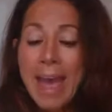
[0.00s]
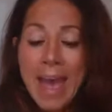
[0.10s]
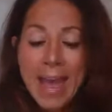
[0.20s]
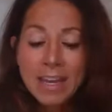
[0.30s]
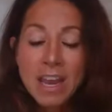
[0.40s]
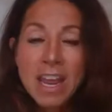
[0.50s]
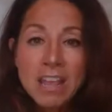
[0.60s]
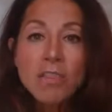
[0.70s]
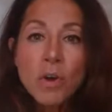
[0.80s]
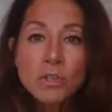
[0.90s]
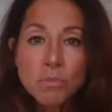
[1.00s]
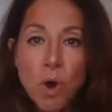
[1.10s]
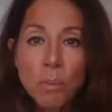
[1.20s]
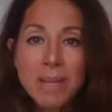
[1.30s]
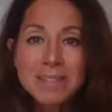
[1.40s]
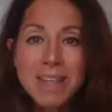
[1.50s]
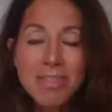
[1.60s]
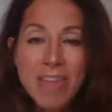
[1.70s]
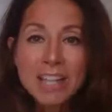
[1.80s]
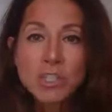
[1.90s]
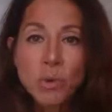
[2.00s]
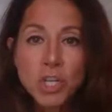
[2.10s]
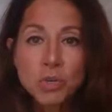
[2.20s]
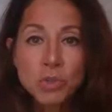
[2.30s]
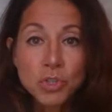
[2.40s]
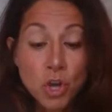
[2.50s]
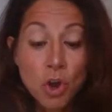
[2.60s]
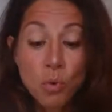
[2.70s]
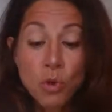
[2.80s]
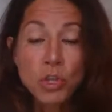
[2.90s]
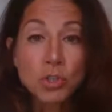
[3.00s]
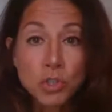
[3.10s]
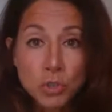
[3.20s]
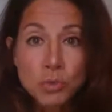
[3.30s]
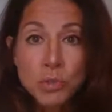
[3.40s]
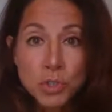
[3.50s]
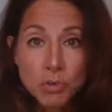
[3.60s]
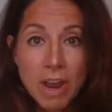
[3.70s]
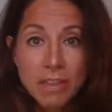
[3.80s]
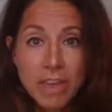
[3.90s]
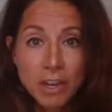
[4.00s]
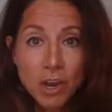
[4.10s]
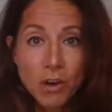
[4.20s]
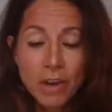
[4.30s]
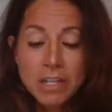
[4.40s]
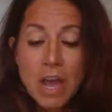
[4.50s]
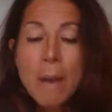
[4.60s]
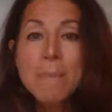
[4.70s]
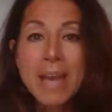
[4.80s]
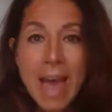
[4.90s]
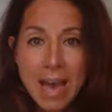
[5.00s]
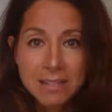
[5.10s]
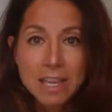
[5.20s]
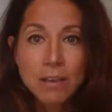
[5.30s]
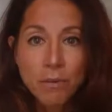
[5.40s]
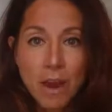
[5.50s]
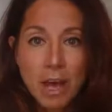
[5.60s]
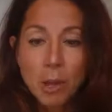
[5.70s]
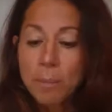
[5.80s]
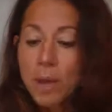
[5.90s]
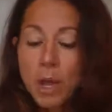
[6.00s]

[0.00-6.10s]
And in those moments, that's when you show your true strength and courage by asking for help,